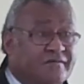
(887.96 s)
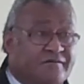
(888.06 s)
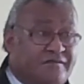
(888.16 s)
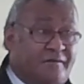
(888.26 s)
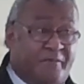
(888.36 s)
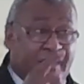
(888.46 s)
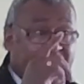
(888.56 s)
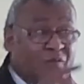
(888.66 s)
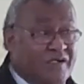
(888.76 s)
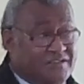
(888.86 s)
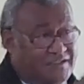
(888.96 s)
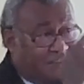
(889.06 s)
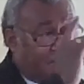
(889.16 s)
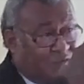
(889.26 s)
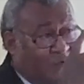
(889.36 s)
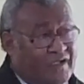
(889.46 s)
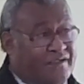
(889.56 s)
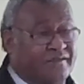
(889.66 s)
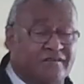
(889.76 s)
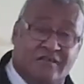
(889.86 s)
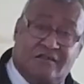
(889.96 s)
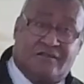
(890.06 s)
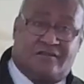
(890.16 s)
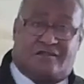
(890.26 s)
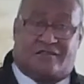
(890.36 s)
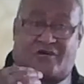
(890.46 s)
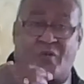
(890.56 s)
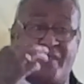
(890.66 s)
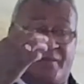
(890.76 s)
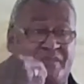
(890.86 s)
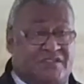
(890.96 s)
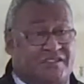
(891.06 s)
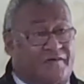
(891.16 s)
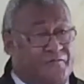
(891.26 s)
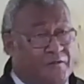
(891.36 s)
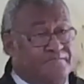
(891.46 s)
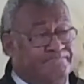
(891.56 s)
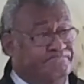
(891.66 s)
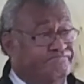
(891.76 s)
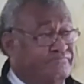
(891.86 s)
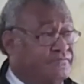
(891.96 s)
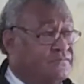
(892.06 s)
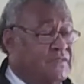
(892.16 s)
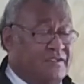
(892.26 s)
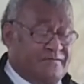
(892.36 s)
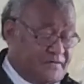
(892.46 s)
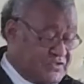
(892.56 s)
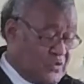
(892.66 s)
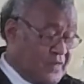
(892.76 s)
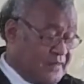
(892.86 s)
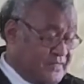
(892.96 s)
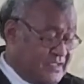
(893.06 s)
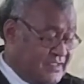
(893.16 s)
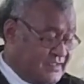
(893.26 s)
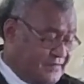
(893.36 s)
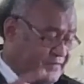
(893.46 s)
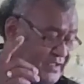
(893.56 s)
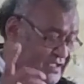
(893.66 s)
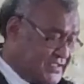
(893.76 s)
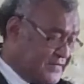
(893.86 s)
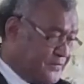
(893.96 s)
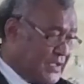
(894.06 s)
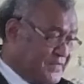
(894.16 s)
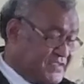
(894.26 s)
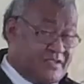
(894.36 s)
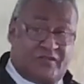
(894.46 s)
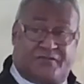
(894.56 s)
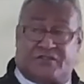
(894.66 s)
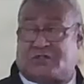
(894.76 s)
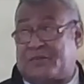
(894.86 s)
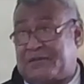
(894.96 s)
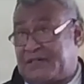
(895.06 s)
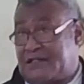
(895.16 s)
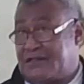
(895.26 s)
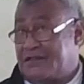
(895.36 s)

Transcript: The vital ones is where the commandments start from. The first commandment, what does the Bible say on the first commandment?